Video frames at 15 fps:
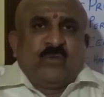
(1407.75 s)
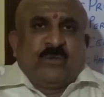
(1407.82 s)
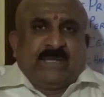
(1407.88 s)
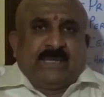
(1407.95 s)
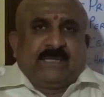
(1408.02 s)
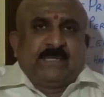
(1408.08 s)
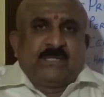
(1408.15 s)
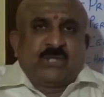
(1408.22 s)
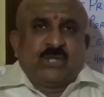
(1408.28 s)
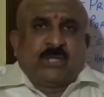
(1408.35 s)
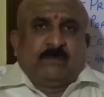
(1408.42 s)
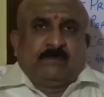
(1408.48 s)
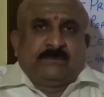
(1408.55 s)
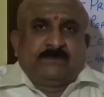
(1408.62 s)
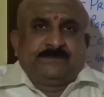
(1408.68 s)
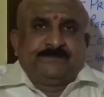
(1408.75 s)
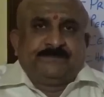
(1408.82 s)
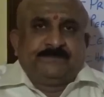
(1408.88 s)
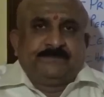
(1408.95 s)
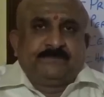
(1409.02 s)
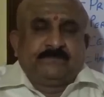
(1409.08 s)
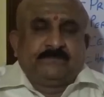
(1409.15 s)
you will get the job.
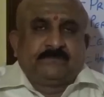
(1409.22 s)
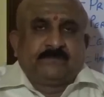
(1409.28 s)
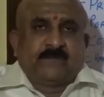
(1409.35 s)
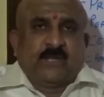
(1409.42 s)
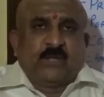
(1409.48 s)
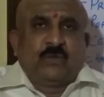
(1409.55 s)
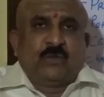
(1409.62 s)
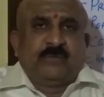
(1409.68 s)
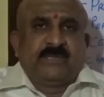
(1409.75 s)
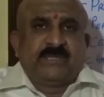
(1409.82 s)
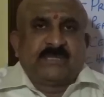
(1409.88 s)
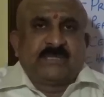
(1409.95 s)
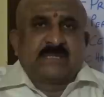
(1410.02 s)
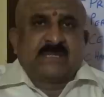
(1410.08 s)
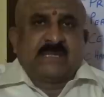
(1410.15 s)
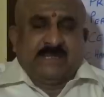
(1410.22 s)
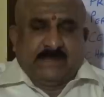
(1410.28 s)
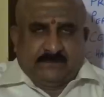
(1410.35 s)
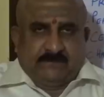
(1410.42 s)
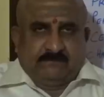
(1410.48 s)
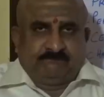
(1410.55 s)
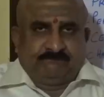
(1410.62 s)
I hope this is
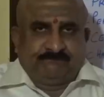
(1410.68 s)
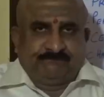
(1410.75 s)
clear.